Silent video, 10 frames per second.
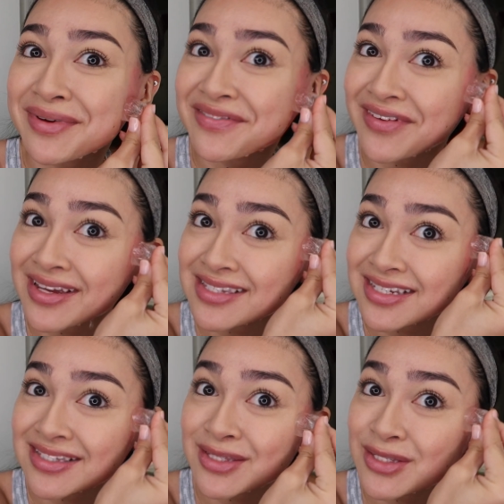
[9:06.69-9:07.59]
my face
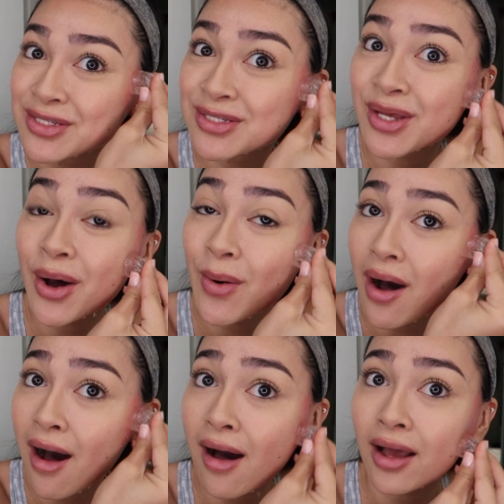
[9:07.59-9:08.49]
because it's so
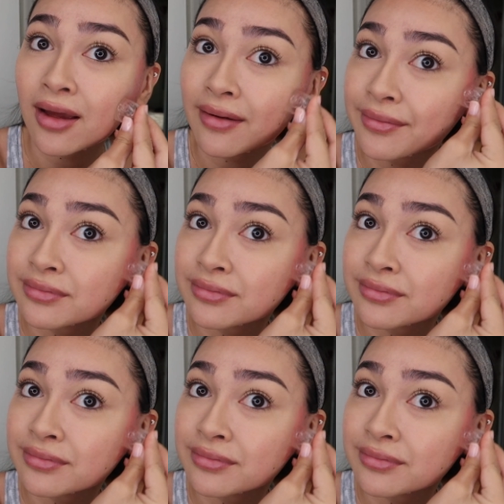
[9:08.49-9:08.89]
hot.